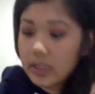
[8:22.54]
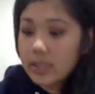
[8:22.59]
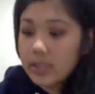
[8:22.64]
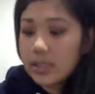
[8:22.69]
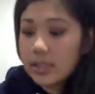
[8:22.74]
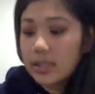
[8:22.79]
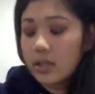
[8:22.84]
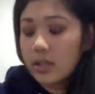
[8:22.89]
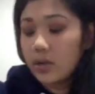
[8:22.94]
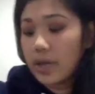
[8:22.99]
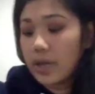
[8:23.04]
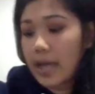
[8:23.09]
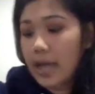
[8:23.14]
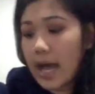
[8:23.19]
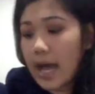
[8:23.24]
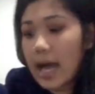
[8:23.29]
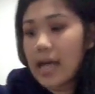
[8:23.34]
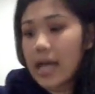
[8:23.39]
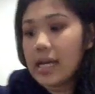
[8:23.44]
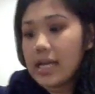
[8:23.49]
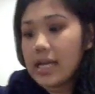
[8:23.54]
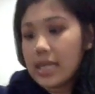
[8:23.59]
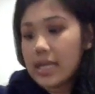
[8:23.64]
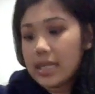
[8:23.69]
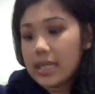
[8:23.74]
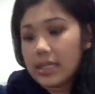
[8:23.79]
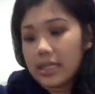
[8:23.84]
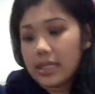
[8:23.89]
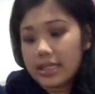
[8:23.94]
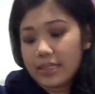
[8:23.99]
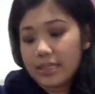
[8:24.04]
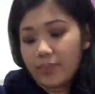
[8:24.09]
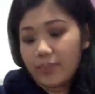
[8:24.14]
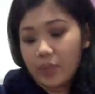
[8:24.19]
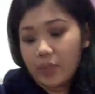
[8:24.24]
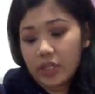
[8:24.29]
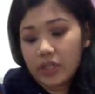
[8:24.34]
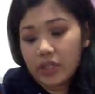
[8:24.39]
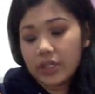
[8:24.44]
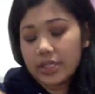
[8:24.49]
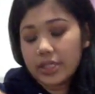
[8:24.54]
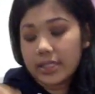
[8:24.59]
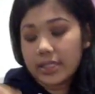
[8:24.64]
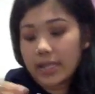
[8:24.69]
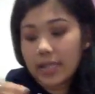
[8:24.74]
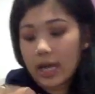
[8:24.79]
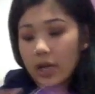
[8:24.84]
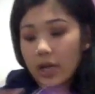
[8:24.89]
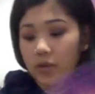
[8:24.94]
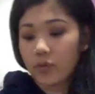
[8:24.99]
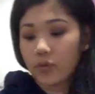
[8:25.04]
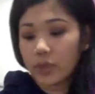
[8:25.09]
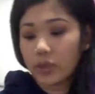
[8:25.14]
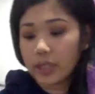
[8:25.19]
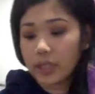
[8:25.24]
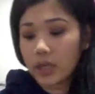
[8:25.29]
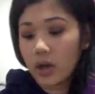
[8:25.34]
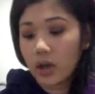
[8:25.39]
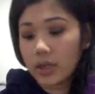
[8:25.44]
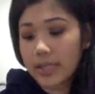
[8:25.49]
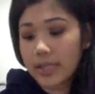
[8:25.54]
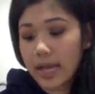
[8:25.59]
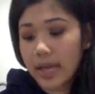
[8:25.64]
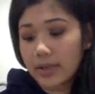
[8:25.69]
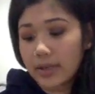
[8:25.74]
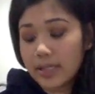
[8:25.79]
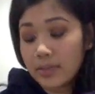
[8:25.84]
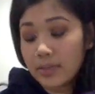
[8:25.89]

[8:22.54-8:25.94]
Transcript: So yeah, this be yourself really calls out